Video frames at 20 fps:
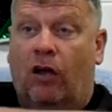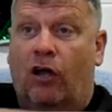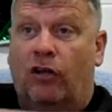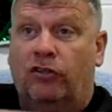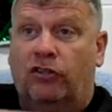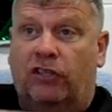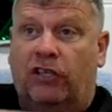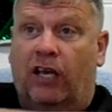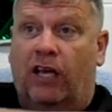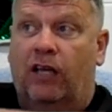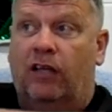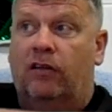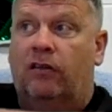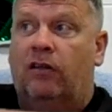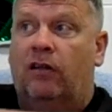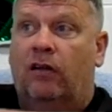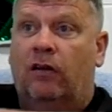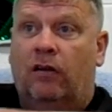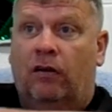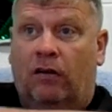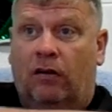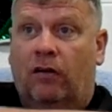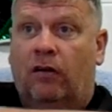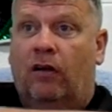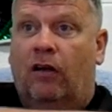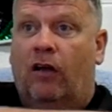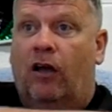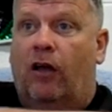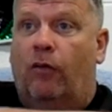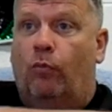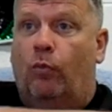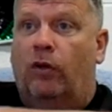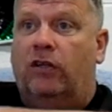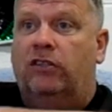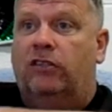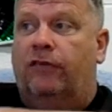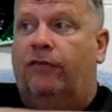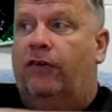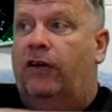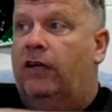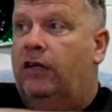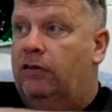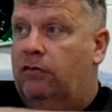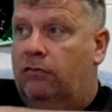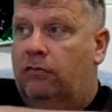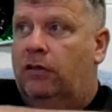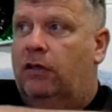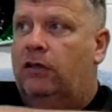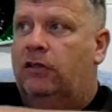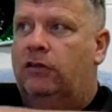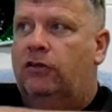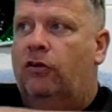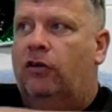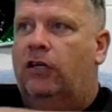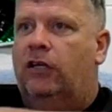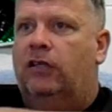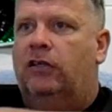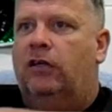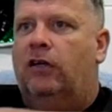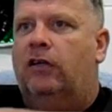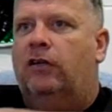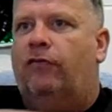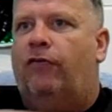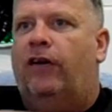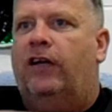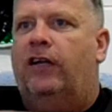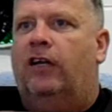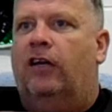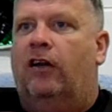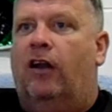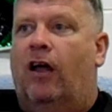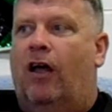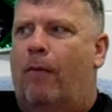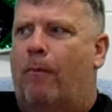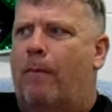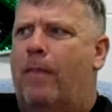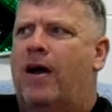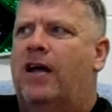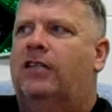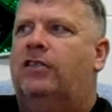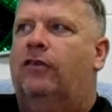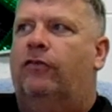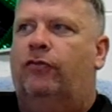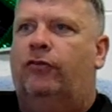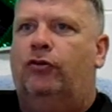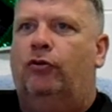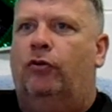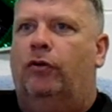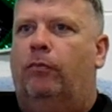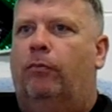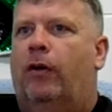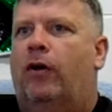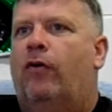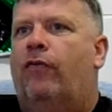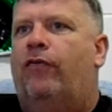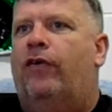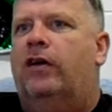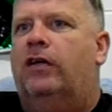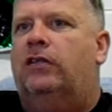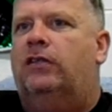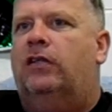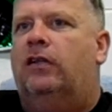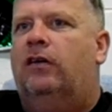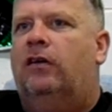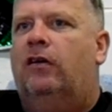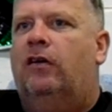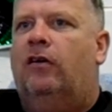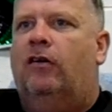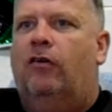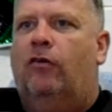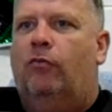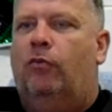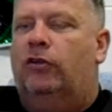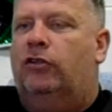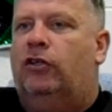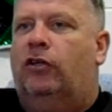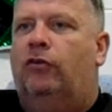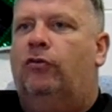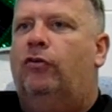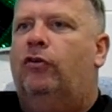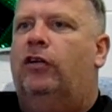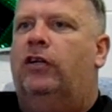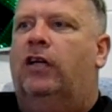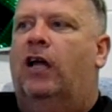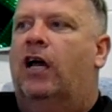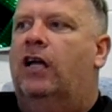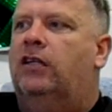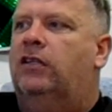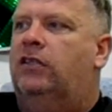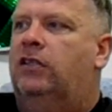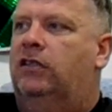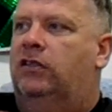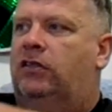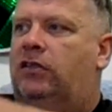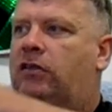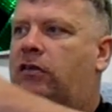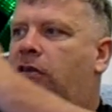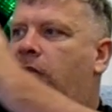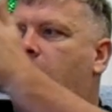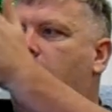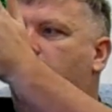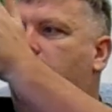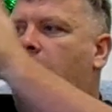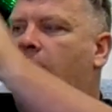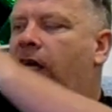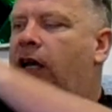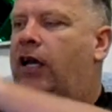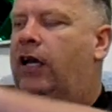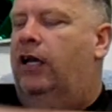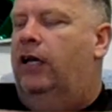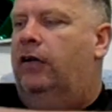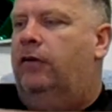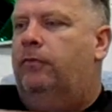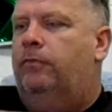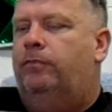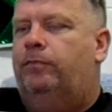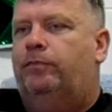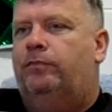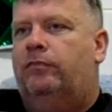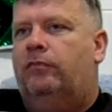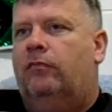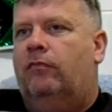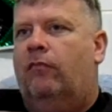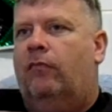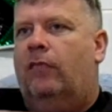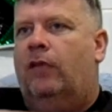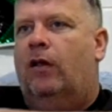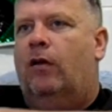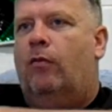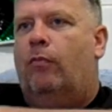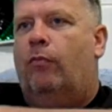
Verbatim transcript: unscathed and wins the fight. And he's, he's fighting a, a massive show in Belfast, which can only enhance his, his uh, profile.